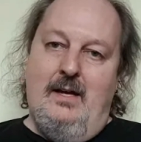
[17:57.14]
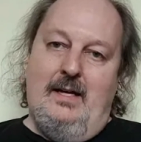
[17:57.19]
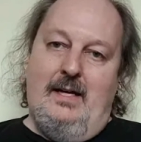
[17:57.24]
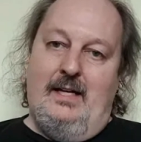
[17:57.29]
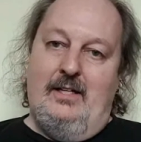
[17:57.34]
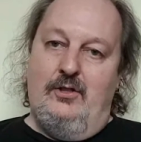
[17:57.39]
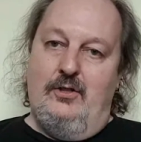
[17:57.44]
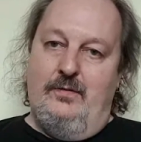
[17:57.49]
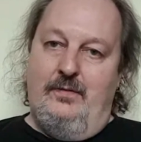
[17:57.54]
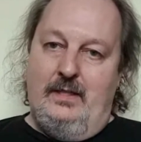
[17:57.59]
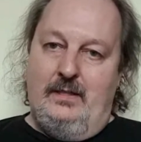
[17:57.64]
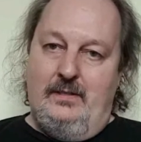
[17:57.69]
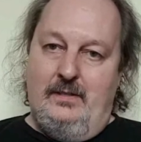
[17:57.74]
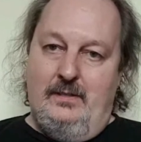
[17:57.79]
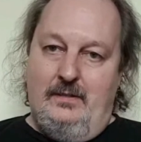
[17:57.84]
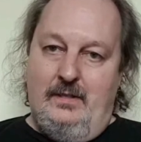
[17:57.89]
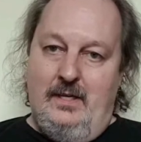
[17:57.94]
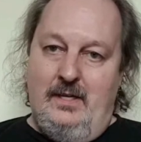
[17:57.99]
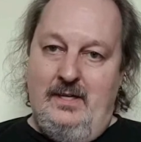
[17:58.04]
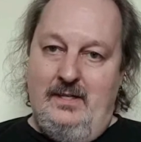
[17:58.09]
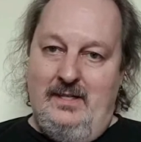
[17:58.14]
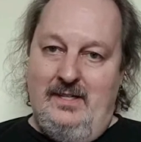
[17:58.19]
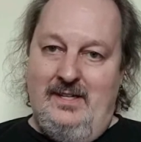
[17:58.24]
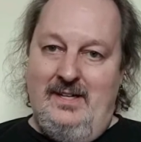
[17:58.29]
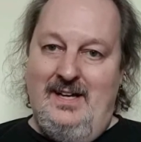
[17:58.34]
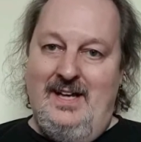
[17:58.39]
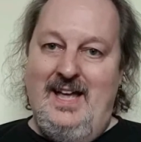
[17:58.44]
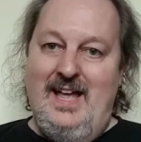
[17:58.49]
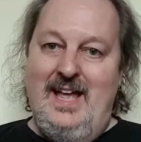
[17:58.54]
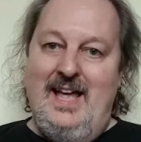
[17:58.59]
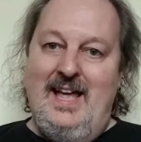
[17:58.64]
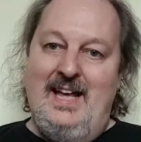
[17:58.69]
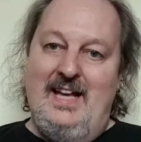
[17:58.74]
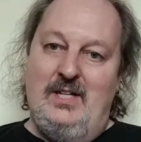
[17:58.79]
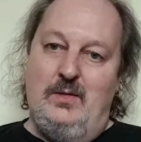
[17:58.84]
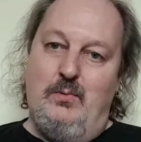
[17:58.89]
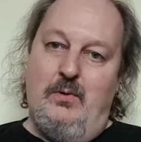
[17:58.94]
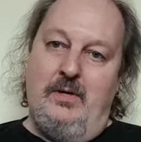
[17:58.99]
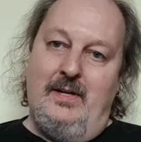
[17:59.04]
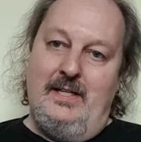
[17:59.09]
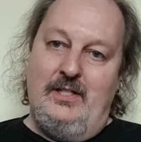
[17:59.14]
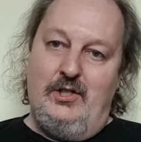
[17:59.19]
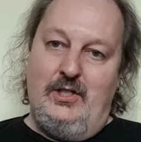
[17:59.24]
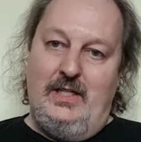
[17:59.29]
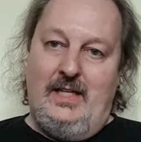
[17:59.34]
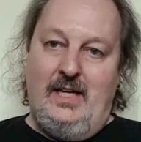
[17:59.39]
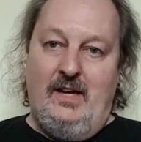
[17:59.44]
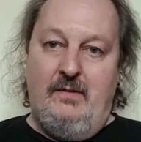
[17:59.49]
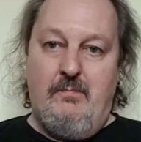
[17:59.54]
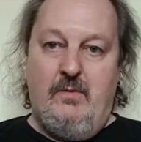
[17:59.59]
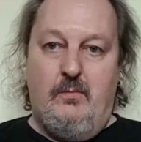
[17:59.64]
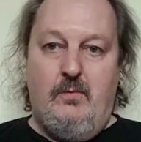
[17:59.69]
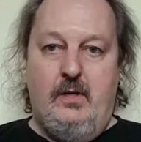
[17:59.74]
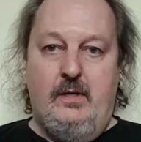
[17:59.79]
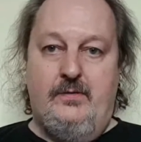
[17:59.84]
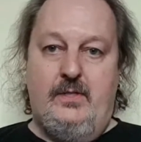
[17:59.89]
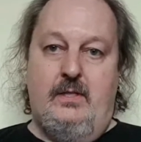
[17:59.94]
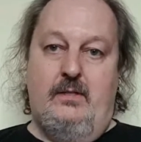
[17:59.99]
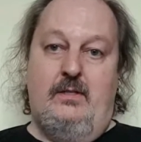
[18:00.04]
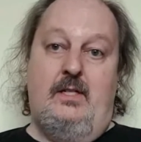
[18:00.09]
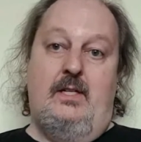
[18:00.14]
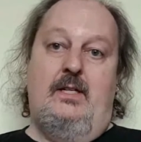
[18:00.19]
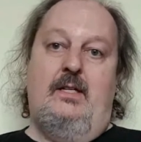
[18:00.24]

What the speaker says: Actually, it's one I actually gave my wife, so it's a